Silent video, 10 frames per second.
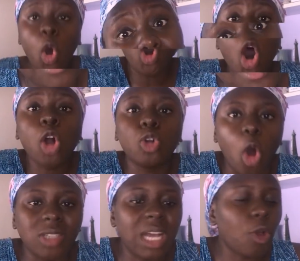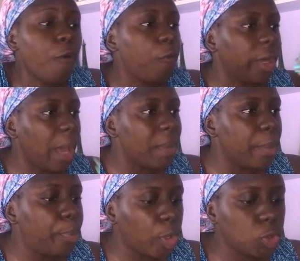Oh God, I don't forget
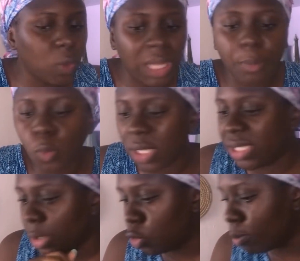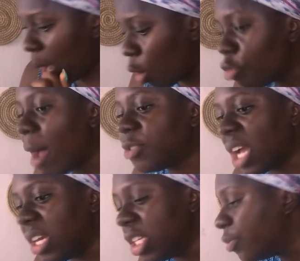my boss when I be wanting to do my own rap
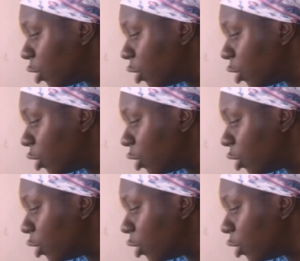challenge